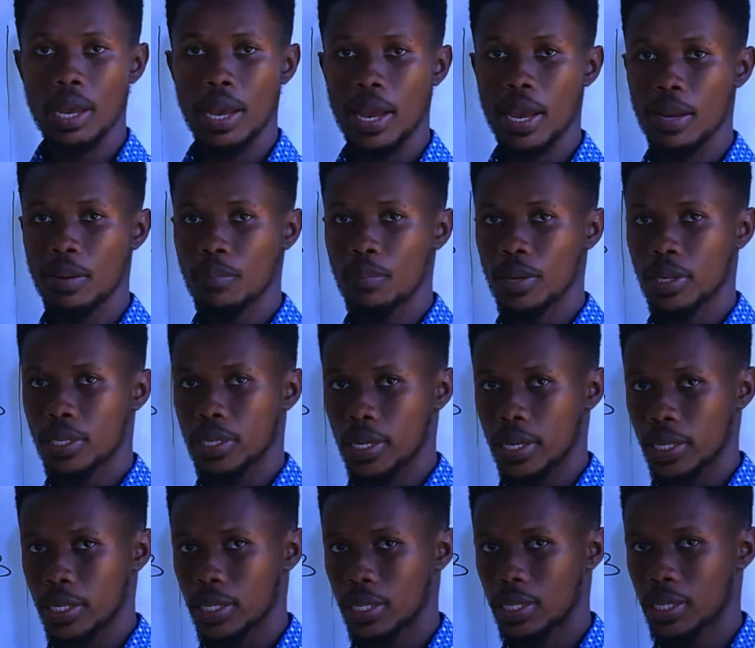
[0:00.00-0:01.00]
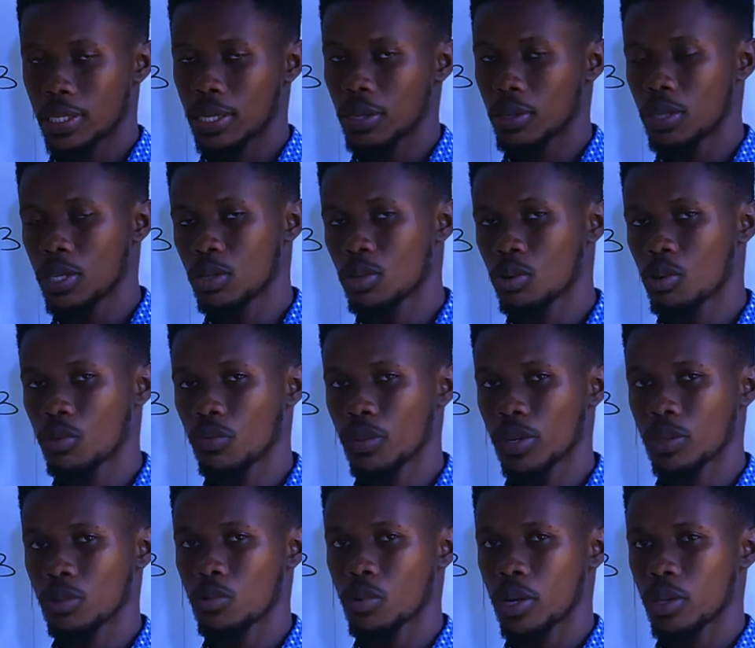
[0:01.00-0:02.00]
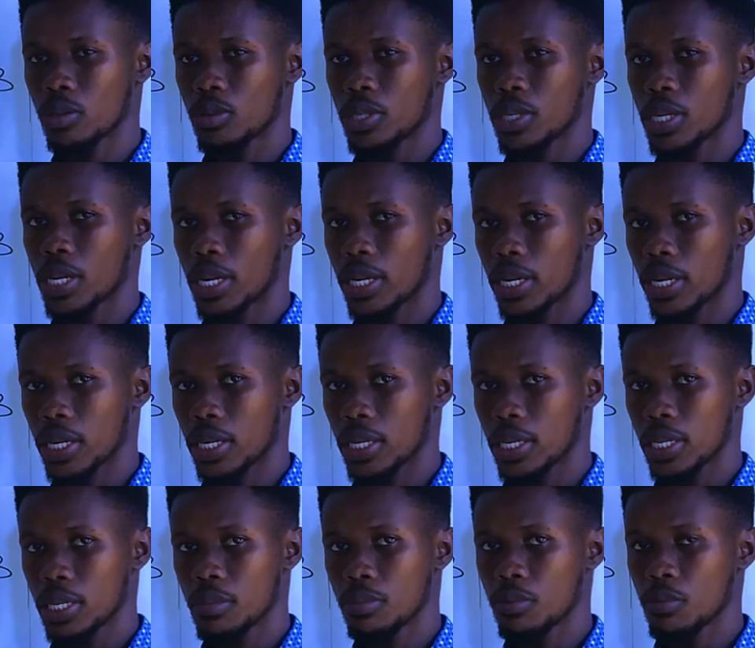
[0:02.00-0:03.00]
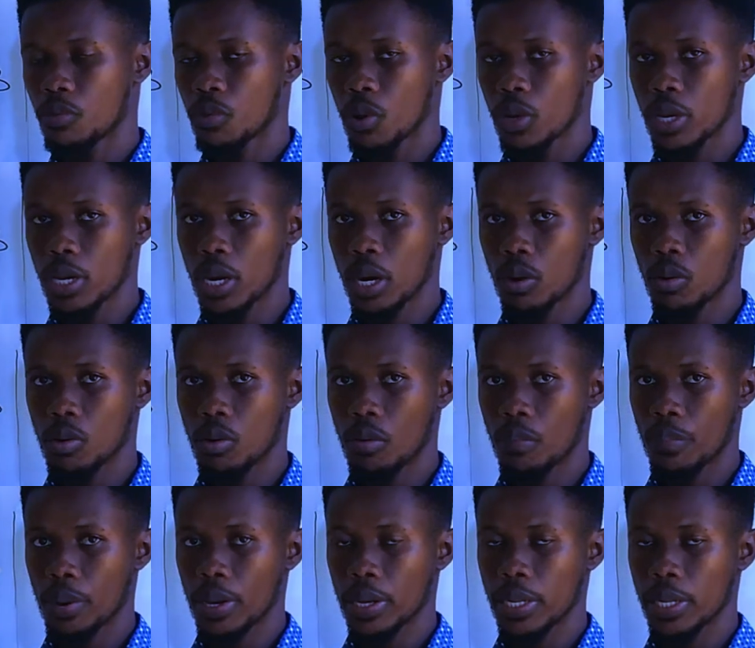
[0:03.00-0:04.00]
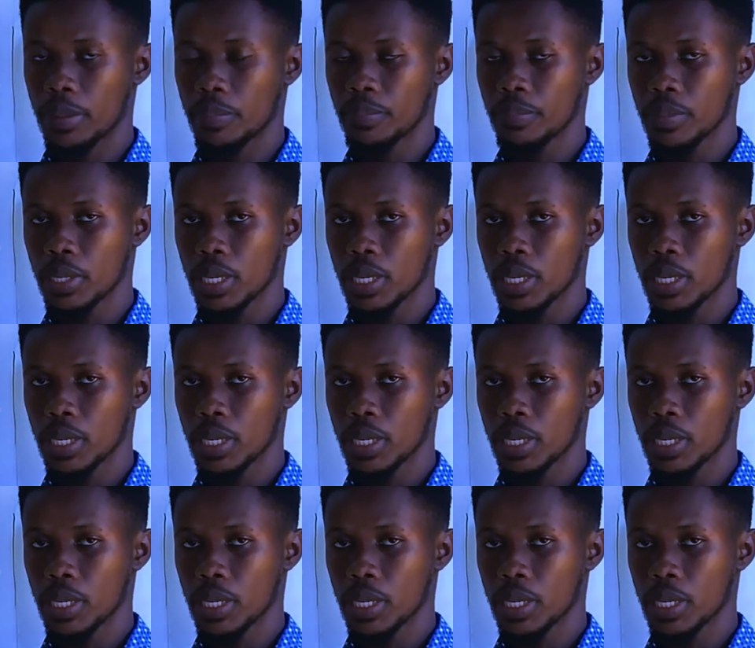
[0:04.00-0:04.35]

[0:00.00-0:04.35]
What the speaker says: and meters, then you need to convert one to the other before you can compare them.